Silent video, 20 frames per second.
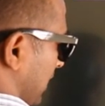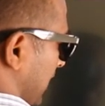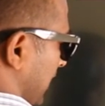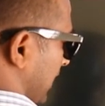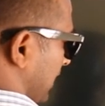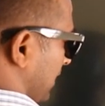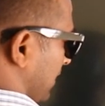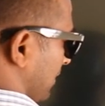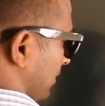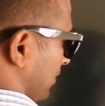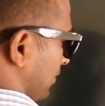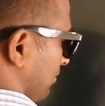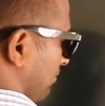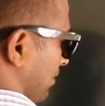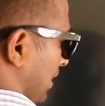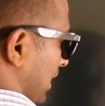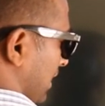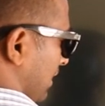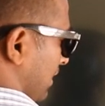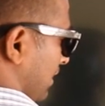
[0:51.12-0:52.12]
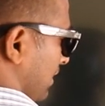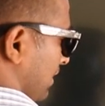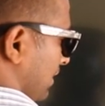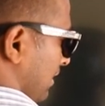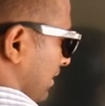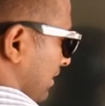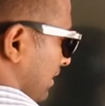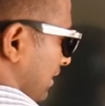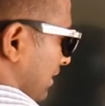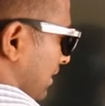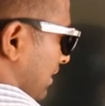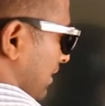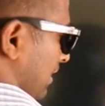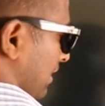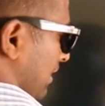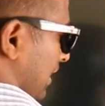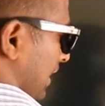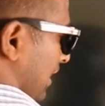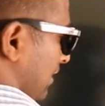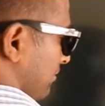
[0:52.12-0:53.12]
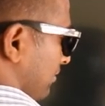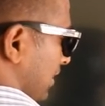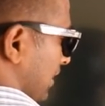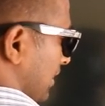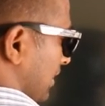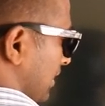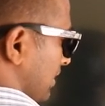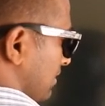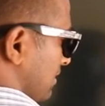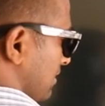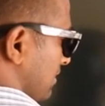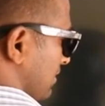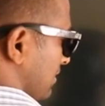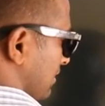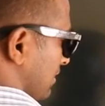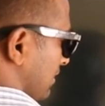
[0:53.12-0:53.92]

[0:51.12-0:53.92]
get 1. After this,